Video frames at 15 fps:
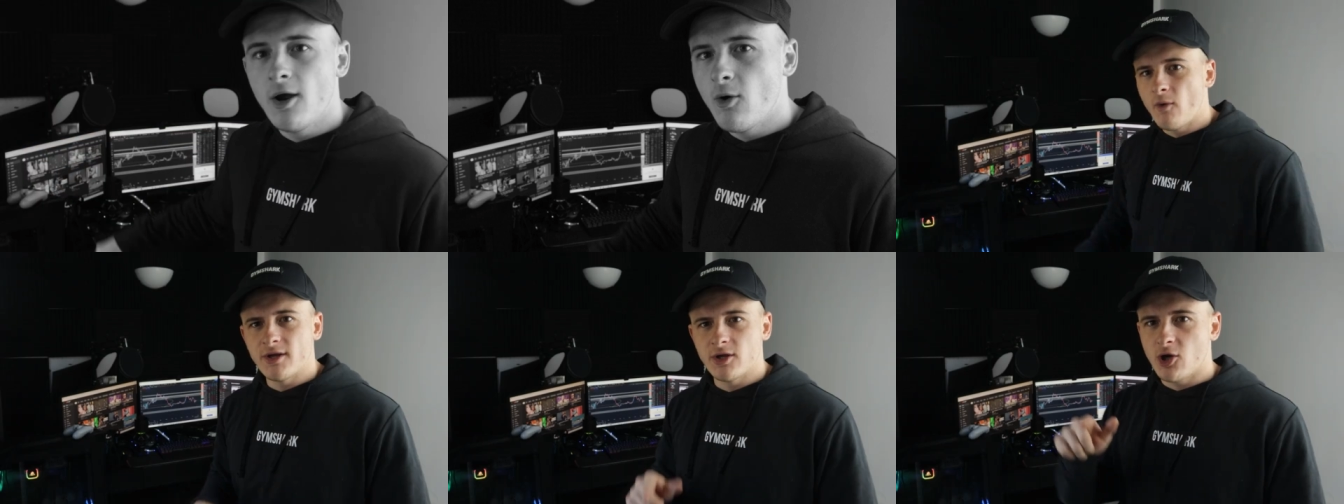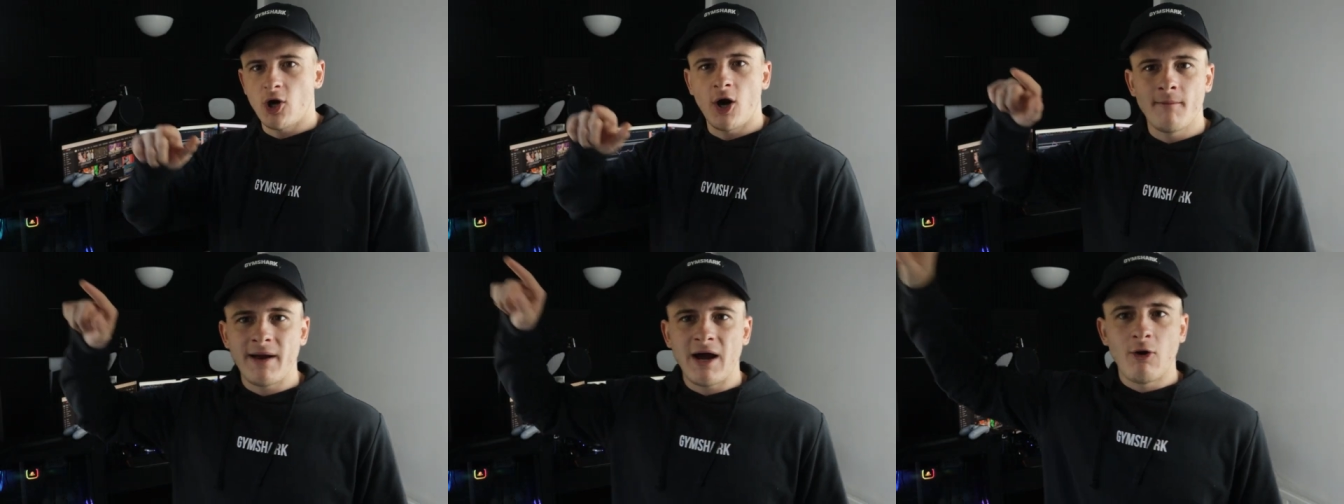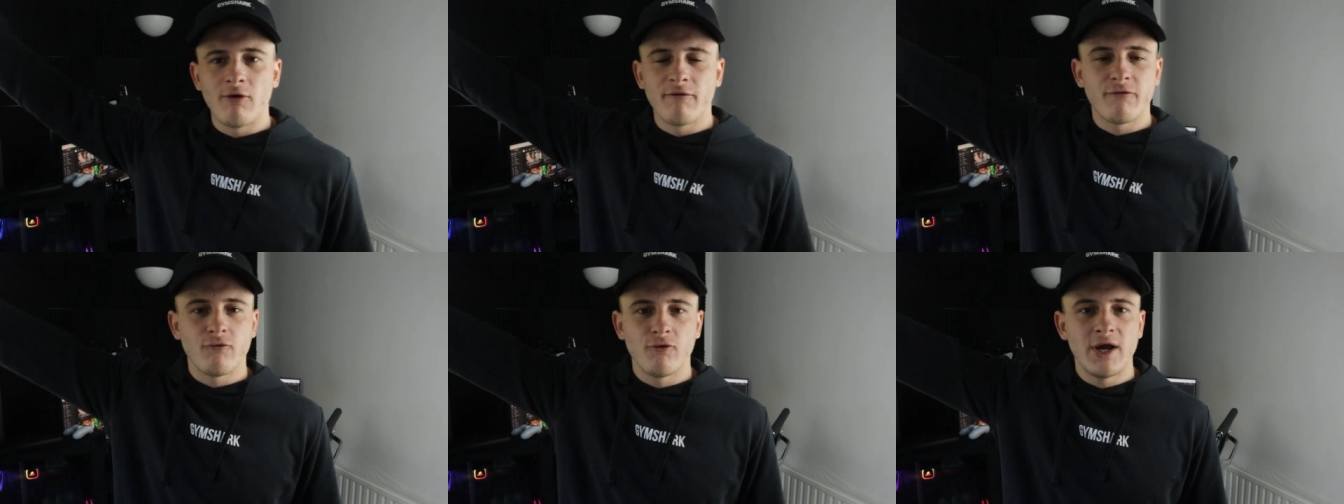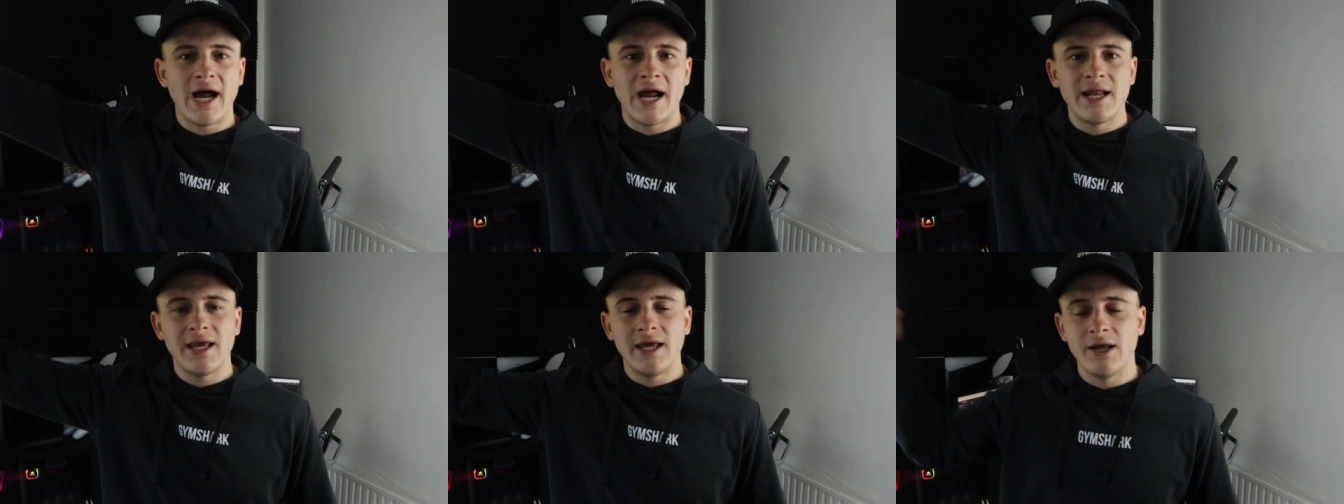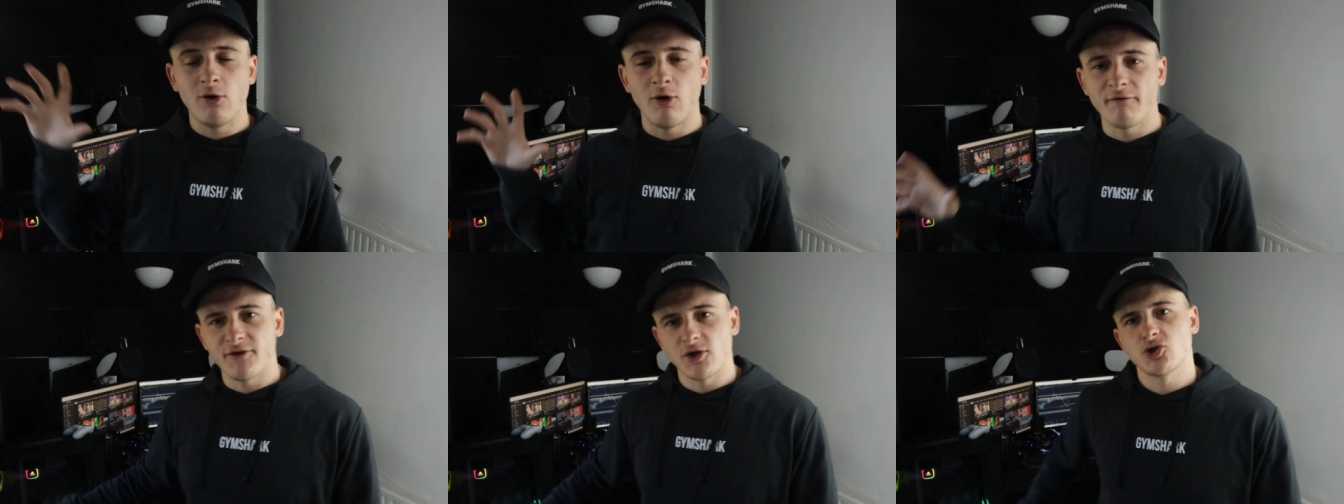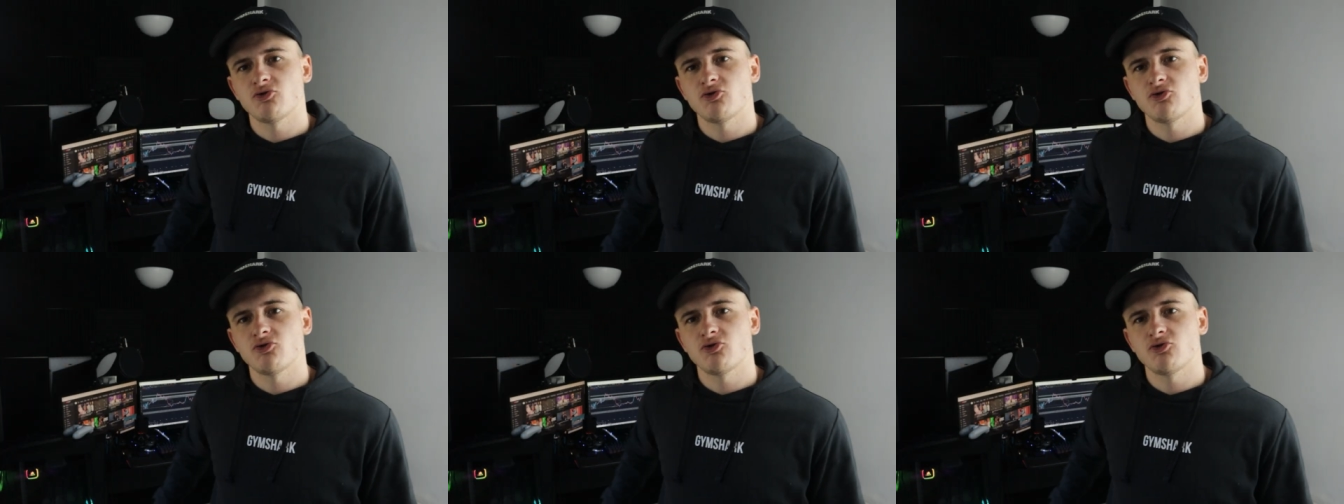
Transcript: When you come out of reality of the